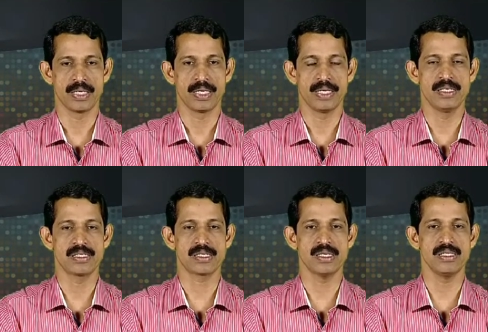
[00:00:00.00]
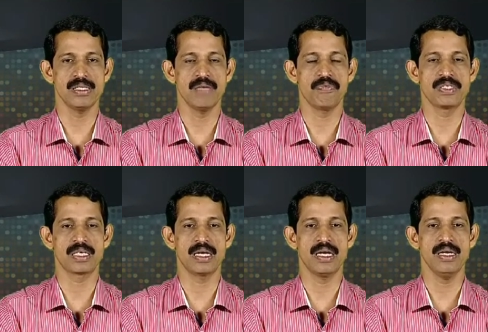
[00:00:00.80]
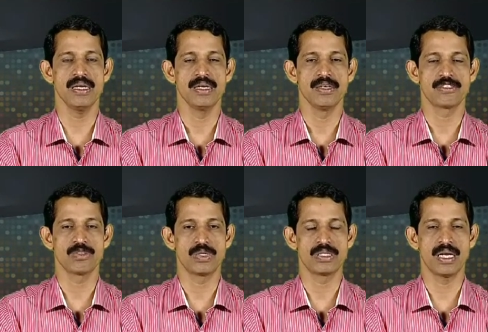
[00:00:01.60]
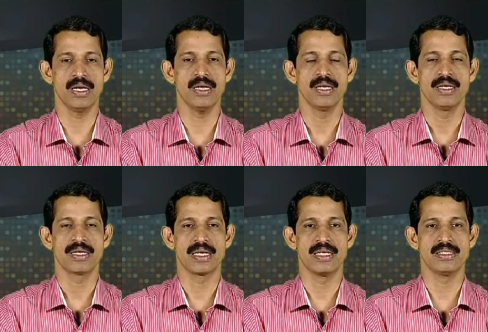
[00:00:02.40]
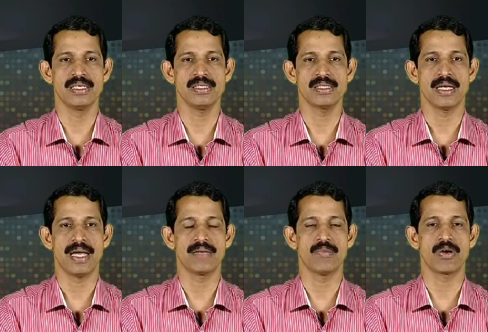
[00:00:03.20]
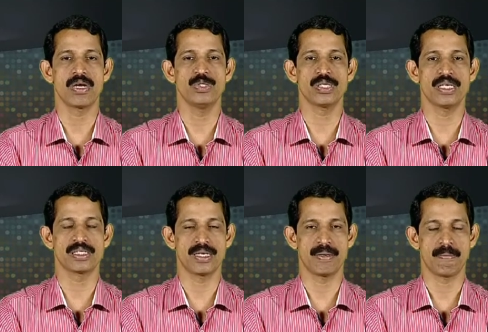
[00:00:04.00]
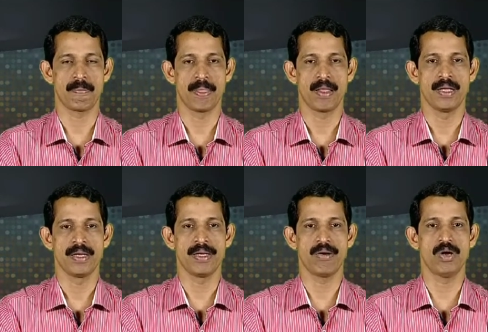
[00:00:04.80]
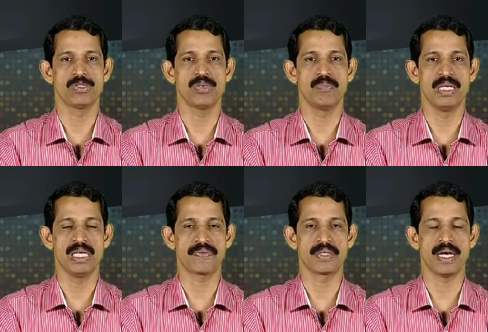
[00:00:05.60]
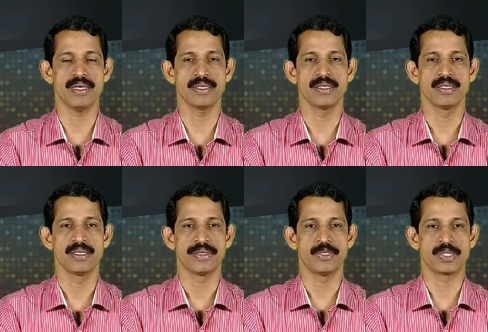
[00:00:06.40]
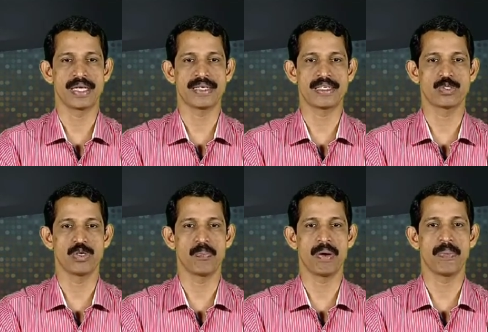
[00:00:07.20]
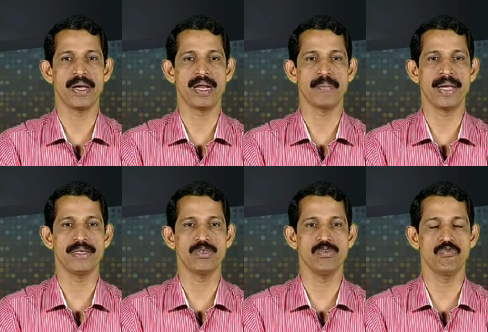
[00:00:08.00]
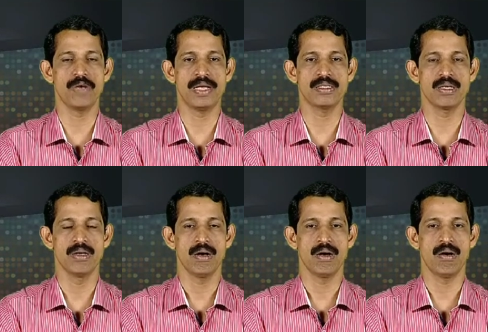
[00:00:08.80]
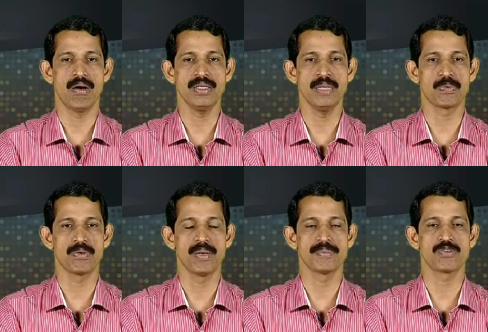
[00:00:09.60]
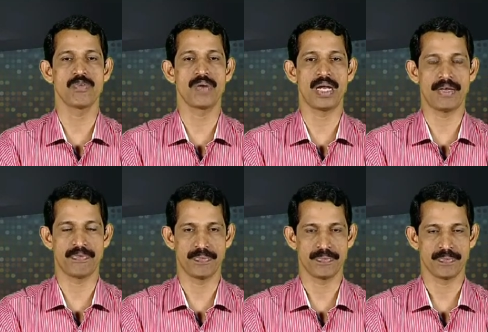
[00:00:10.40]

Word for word: He stressed the physical, social religious and moral education. He also believed that education should prepare a man to face all the problems of life.